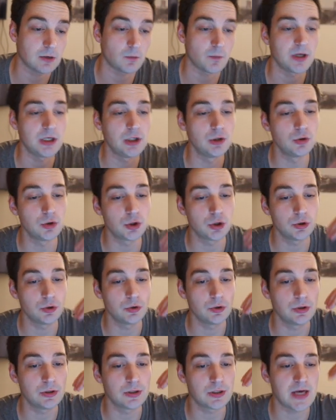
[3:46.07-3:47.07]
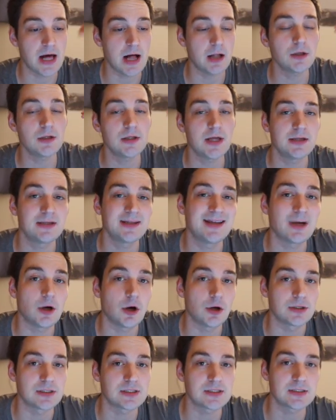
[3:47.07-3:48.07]
And when you calculate that
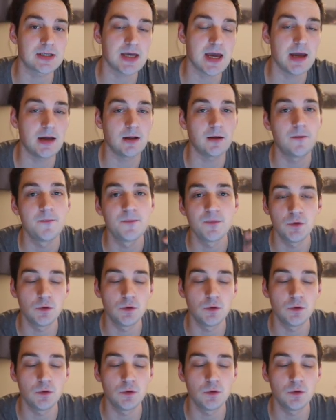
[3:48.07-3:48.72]
on a scale,